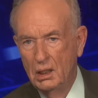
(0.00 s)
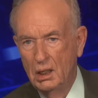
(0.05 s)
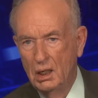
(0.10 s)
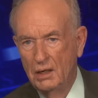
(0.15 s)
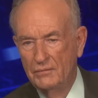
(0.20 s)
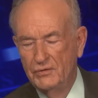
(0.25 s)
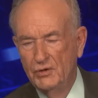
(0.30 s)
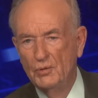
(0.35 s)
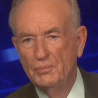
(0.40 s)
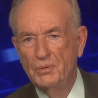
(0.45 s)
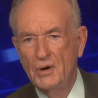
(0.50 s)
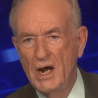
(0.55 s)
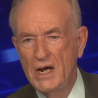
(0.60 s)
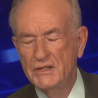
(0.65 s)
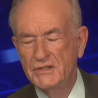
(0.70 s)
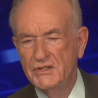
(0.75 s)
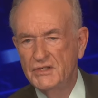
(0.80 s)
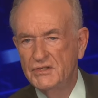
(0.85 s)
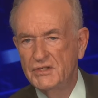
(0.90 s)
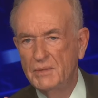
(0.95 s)
of due
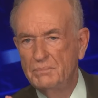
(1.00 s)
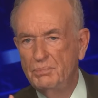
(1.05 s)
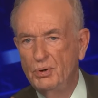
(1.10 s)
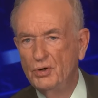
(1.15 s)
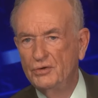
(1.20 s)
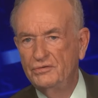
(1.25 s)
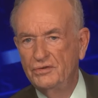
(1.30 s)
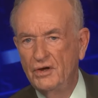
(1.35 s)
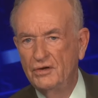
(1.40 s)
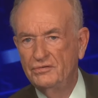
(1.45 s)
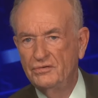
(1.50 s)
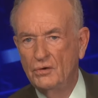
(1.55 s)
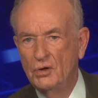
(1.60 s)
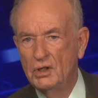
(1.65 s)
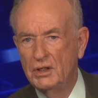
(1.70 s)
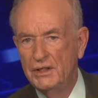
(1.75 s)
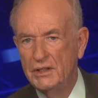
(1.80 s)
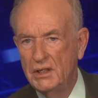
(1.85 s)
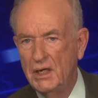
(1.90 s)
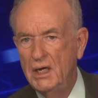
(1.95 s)
process that puts us
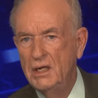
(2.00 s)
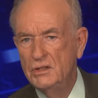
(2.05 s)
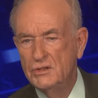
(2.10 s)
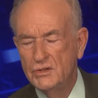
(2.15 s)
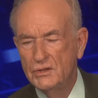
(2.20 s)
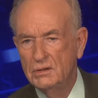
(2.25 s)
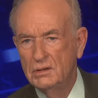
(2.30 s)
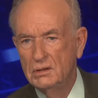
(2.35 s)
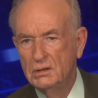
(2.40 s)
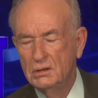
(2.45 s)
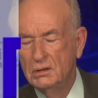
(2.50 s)
all in danger.